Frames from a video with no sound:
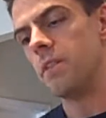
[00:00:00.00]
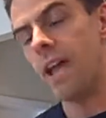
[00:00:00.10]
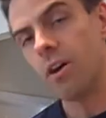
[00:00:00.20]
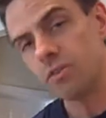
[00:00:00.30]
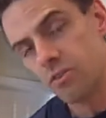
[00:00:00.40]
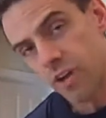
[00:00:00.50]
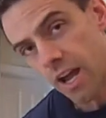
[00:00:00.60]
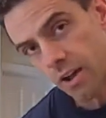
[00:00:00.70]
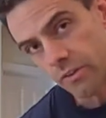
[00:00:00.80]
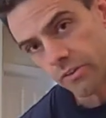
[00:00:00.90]
Ounce or
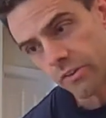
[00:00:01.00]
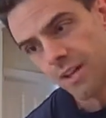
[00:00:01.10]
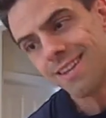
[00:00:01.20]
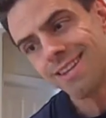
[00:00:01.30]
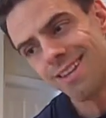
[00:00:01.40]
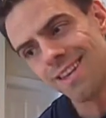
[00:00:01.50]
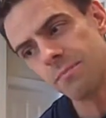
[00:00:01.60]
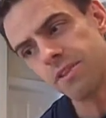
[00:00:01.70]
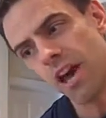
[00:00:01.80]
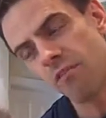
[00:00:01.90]
ounce,
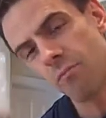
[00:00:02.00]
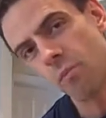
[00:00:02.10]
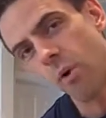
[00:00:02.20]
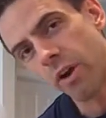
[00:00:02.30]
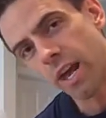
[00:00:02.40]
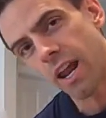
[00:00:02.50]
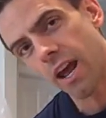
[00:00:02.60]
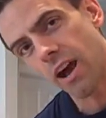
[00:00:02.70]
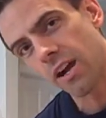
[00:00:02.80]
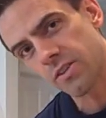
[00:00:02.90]
nibs have more
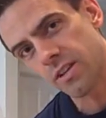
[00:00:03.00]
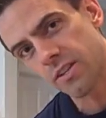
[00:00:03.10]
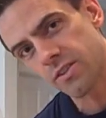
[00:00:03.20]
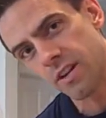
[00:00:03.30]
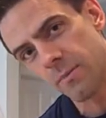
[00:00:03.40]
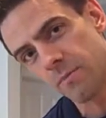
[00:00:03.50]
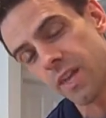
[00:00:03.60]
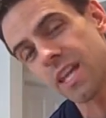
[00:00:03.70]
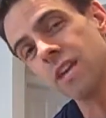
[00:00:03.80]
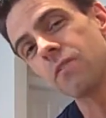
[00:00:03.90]
antioxidants in them
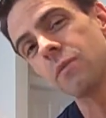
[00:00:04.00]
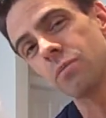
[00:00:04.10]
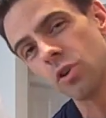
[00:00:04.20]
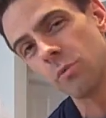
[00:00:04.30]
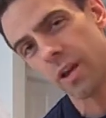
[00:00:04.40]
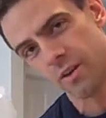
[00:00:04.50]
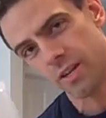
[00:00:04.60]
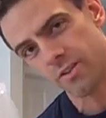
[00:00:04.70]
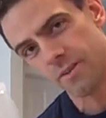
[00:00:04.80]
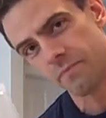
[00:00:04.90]
than even
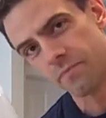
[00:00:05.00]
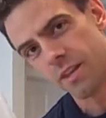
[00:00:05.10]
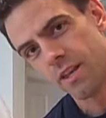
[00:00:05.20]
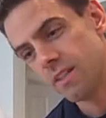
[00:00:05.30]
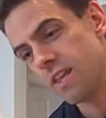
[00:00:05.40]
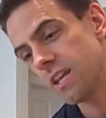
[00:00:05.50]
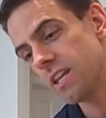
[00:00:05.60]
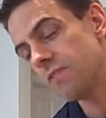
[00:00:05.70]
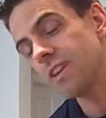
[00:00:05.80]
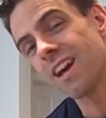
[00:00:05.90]
blueberries, than
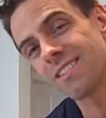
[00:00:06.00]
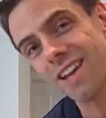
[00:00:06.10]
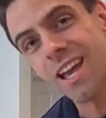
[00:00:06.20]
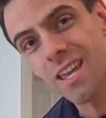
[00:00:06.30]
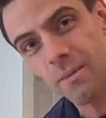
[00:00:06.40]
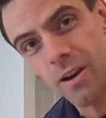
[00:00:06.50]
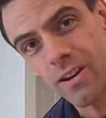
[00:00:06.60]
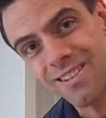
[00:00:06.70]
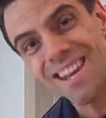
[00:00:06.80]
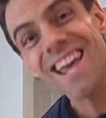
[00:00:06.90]
even acai
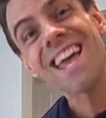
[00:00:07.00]
berries.